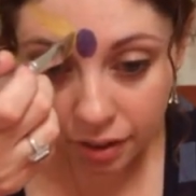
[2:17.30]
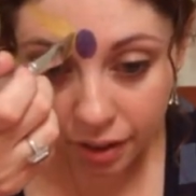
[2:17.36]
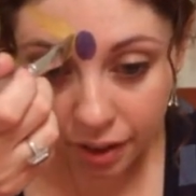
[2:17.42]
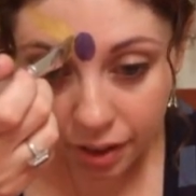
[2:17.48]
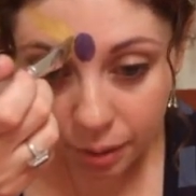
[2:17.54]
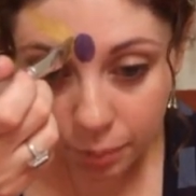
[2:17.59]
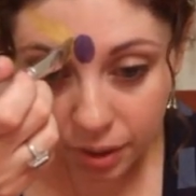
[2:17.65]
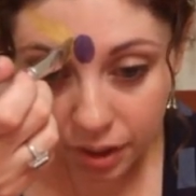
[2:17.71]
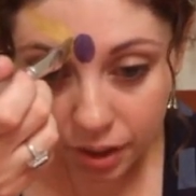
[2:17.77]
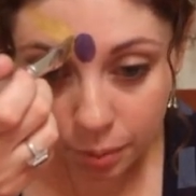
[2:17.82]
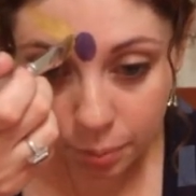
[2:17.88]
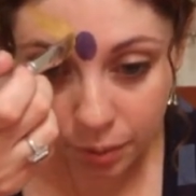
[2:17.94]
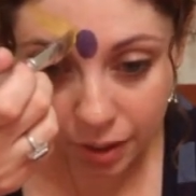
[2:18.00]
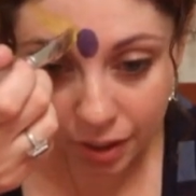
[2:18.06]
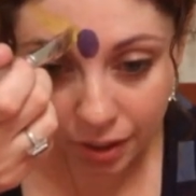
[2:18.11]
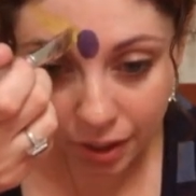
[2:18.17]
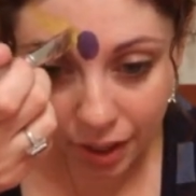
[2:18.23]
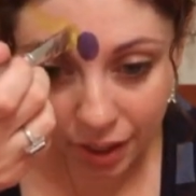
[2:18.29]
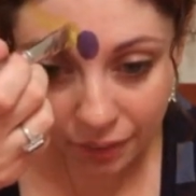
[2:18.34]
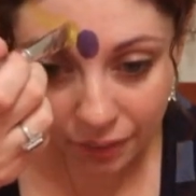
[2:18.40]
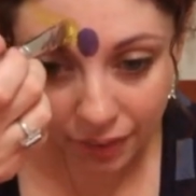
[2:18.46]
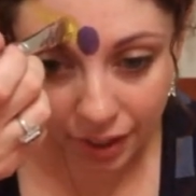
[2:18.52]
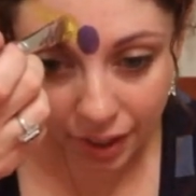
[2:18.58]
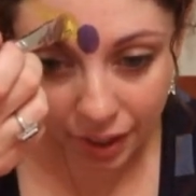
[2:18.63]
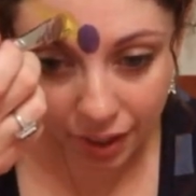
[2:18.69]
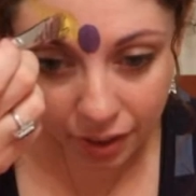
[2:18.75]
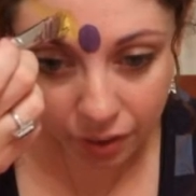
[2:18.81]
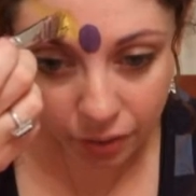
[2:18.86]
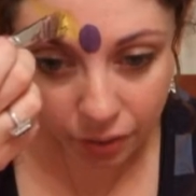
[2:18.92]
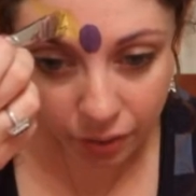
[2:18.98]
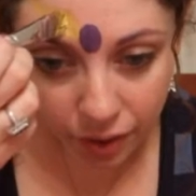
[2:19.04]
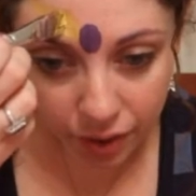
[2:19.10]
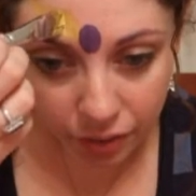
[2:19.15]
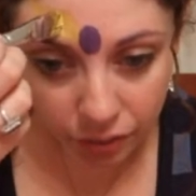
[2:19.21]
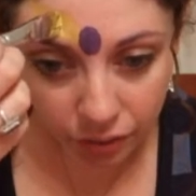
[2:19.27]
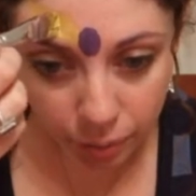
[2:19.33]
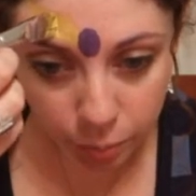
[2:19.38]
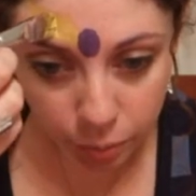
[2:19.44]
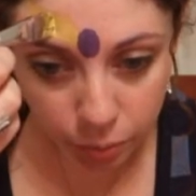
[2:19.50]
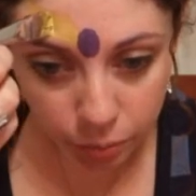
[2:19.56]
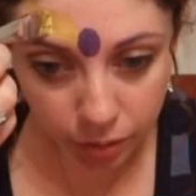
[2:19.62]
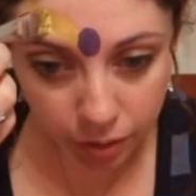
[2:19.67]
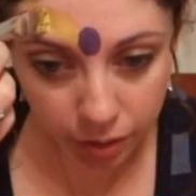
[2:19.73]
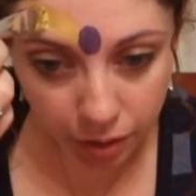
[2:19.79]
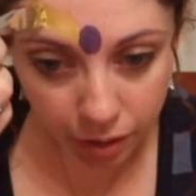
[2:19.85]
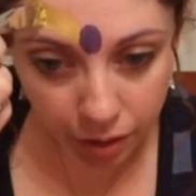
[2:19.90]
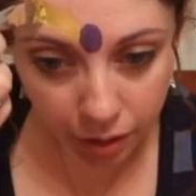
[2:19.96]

and I'm keeping it at that angle as I move it,